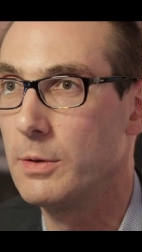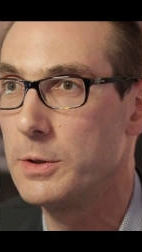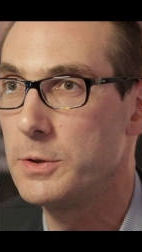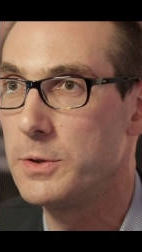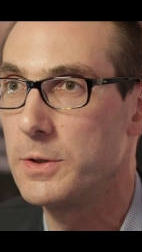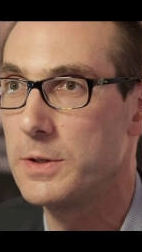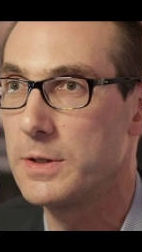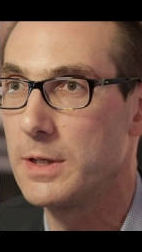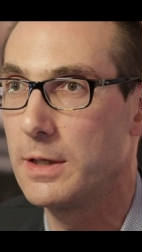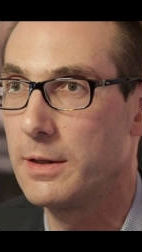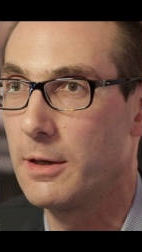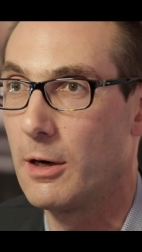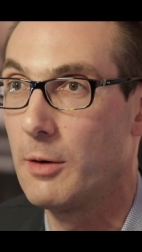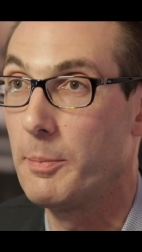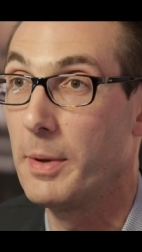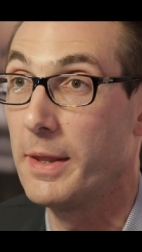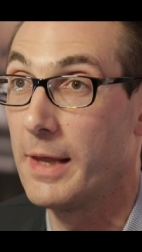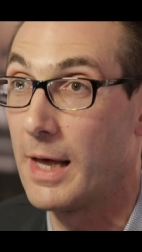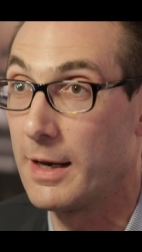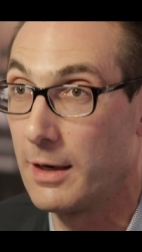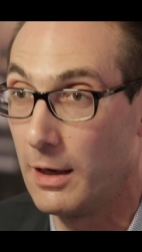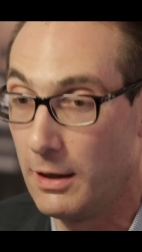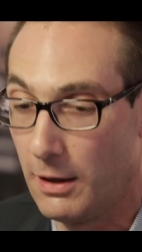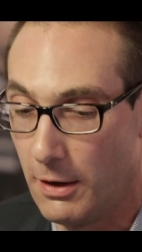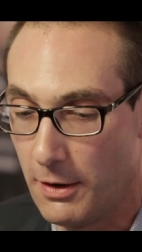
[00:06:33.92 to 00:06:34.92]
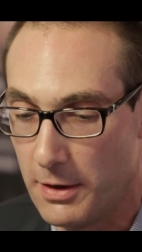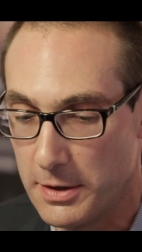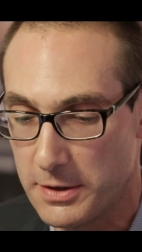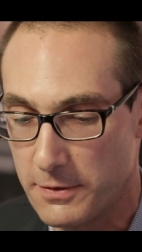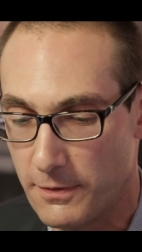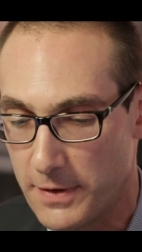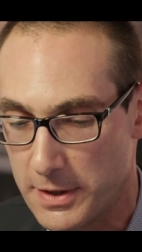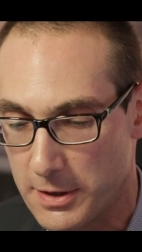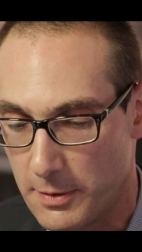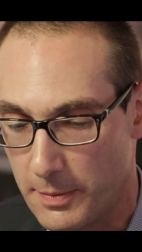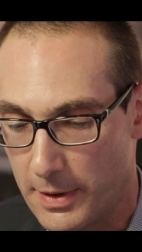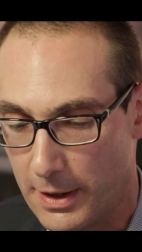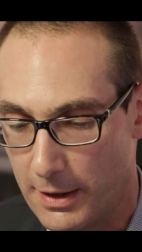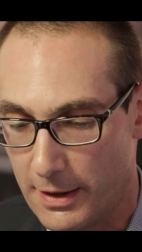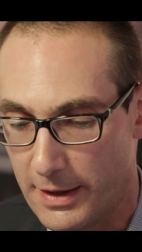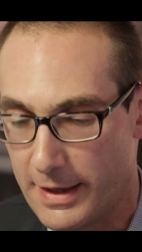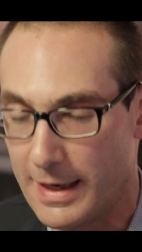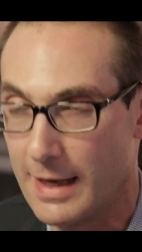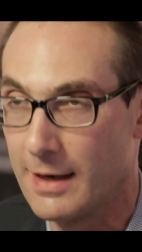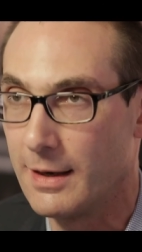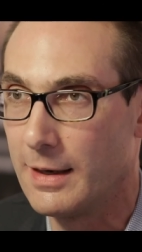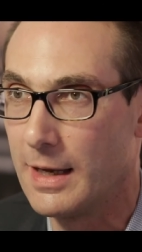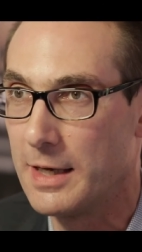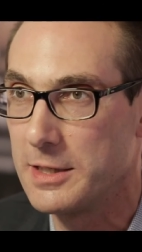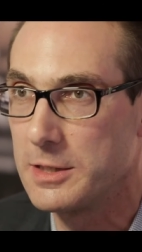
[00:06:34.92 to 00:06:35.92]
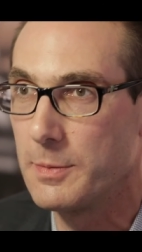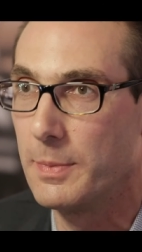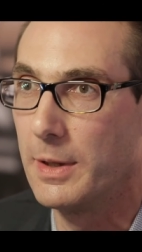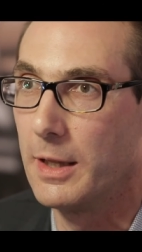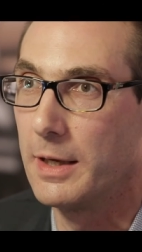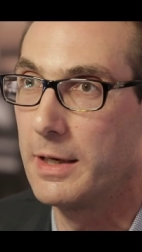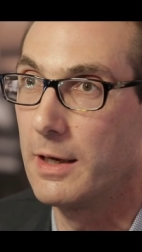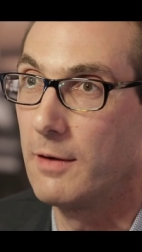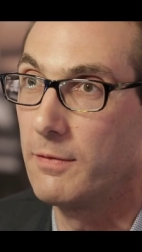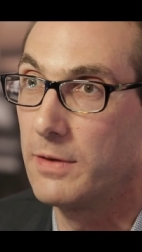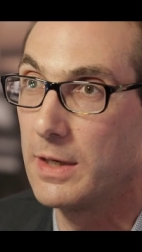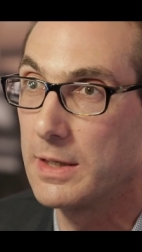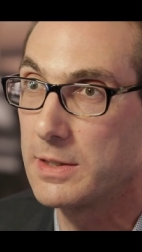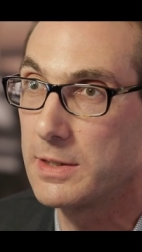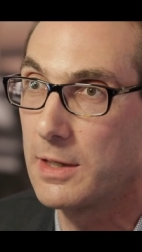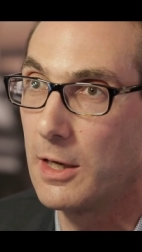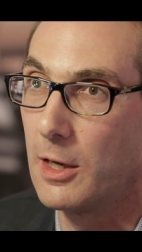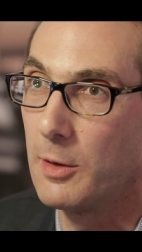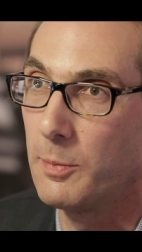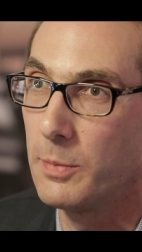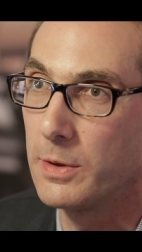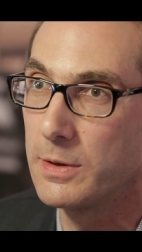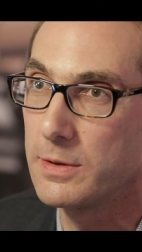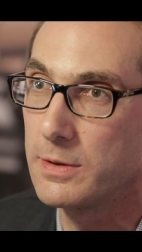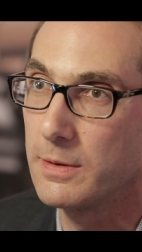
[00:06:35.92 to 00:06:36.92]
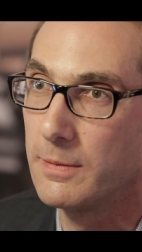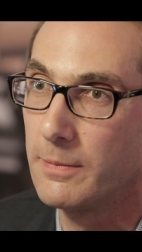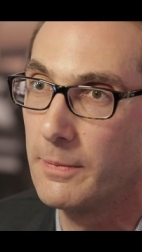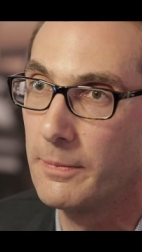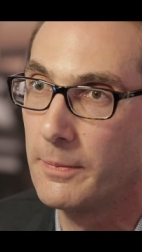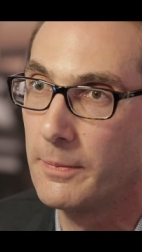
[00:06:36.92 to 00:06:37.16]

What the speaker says: which you see there. But that allows visibility and legibility of the escapement.